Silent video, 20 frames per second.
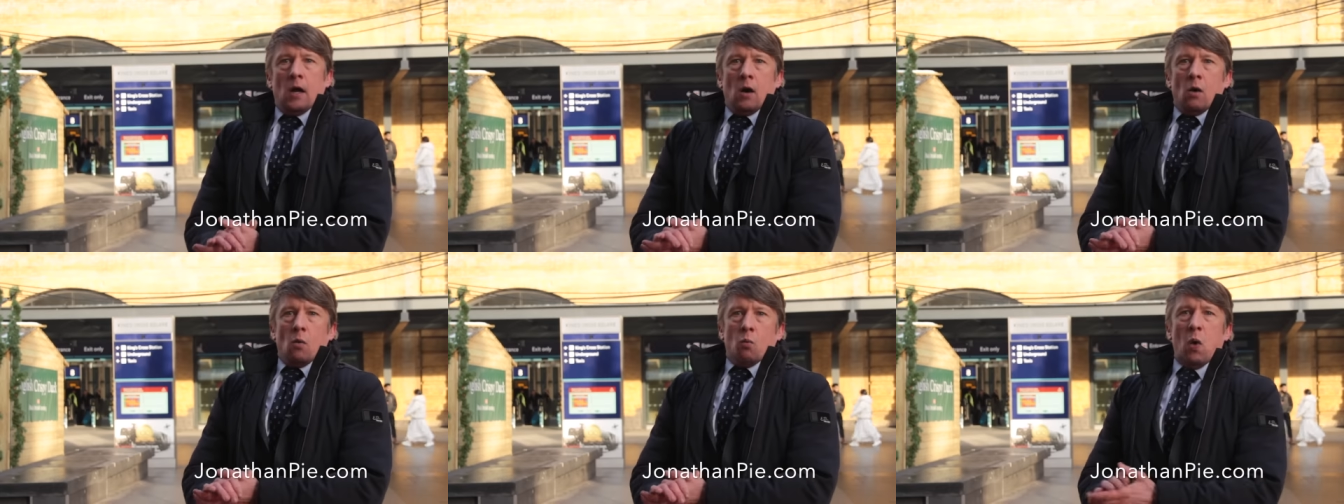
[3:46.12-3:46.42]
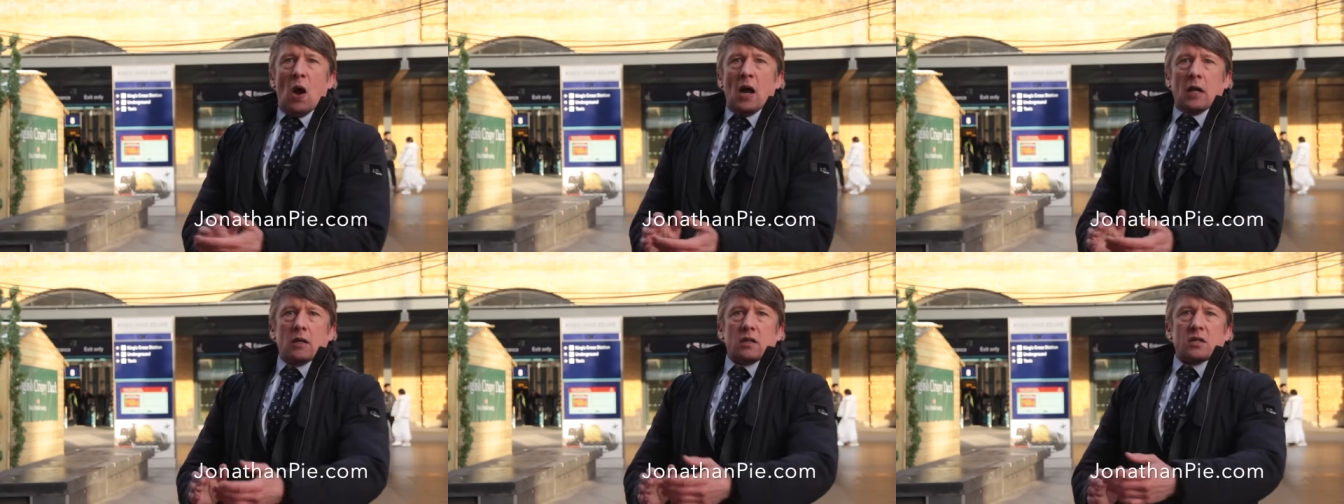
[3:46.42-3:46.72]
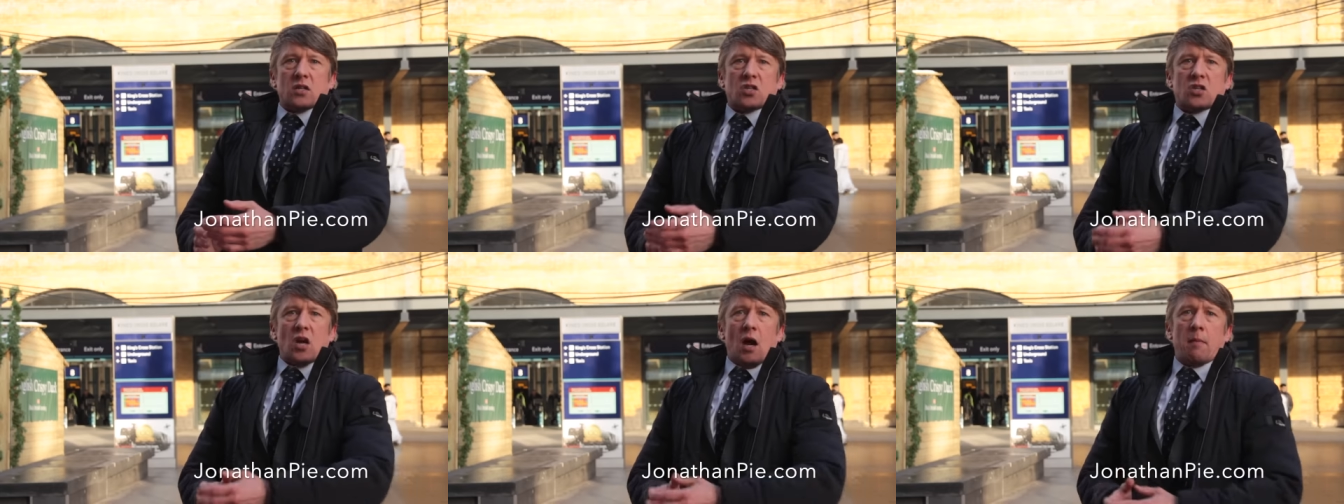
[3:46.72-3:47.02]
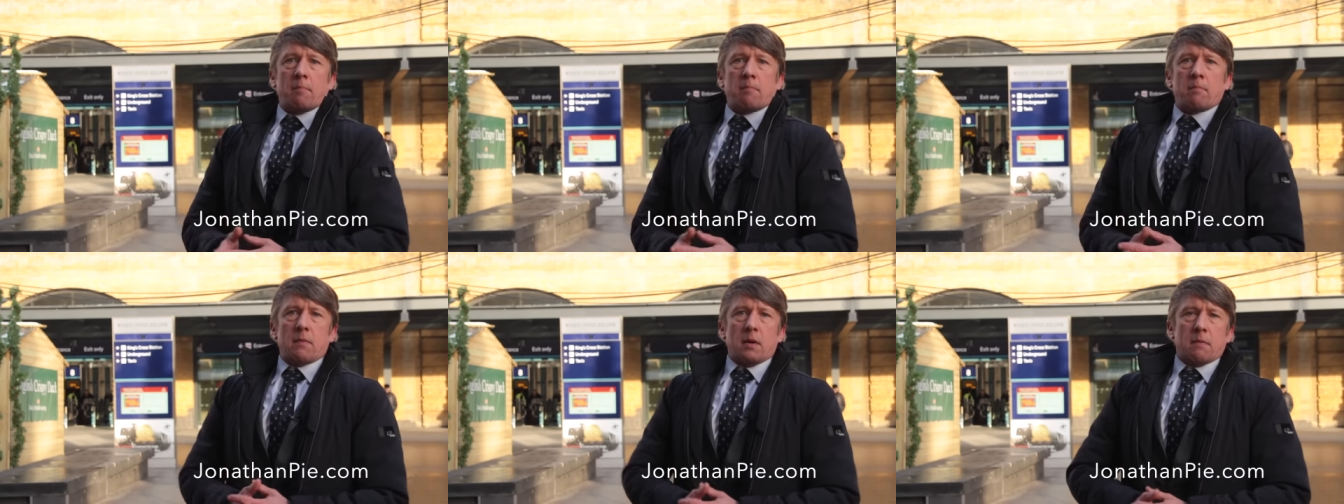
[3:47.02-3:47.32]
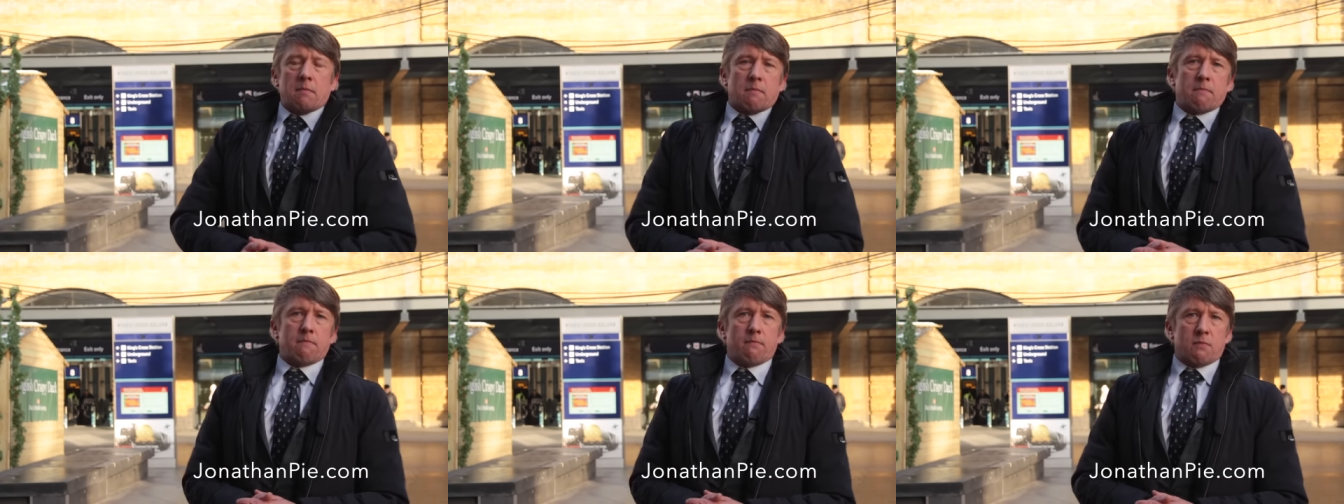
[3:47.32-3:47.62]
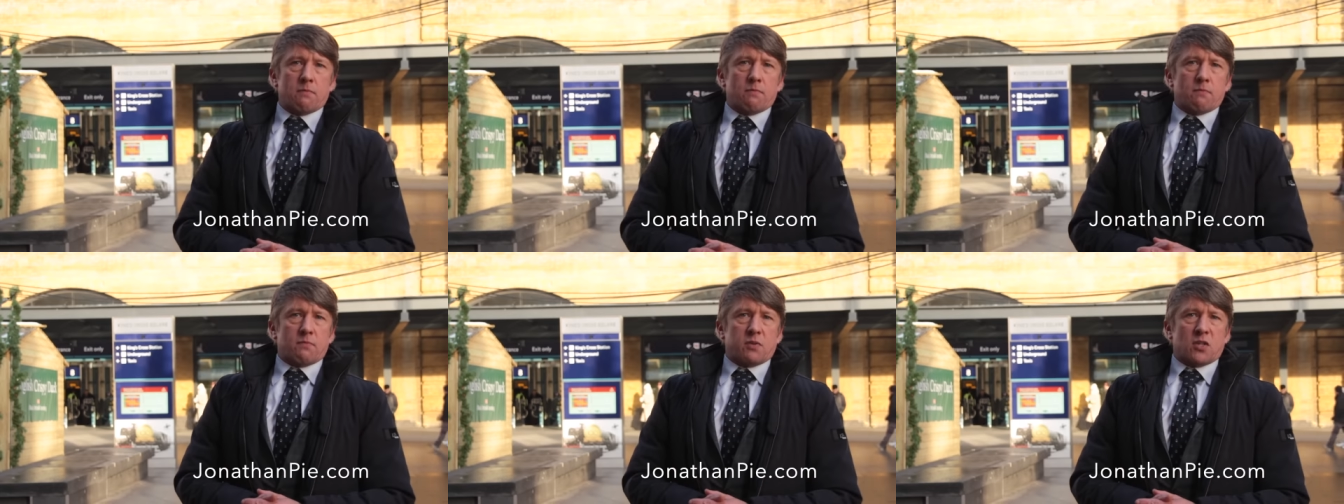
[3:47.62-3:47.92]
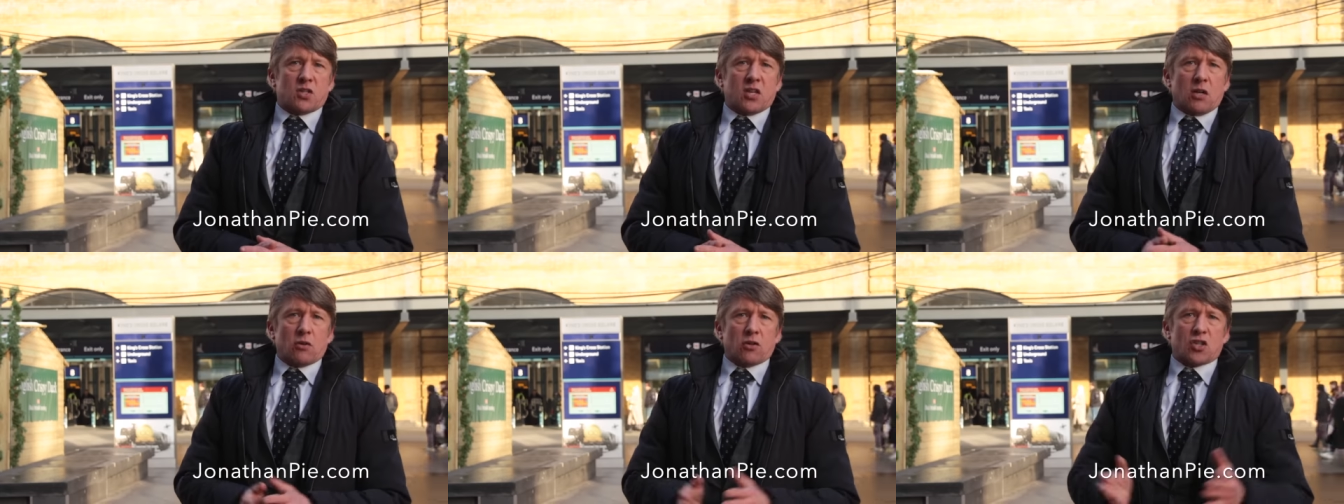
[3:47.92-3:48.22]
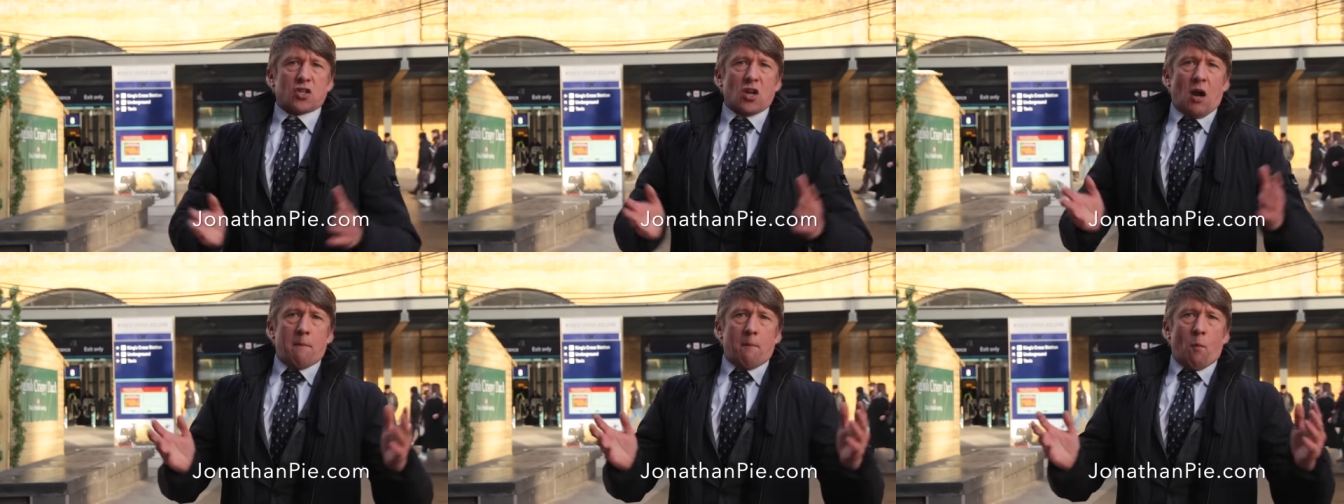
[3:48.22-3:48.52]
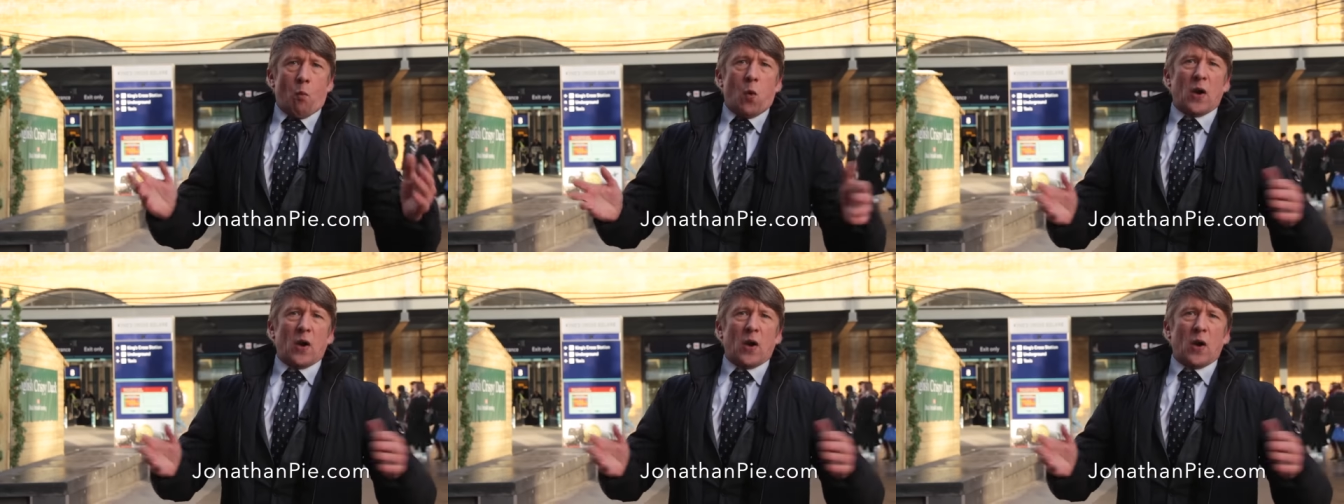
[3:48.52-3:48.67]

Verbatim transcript: Well, Stum, Still some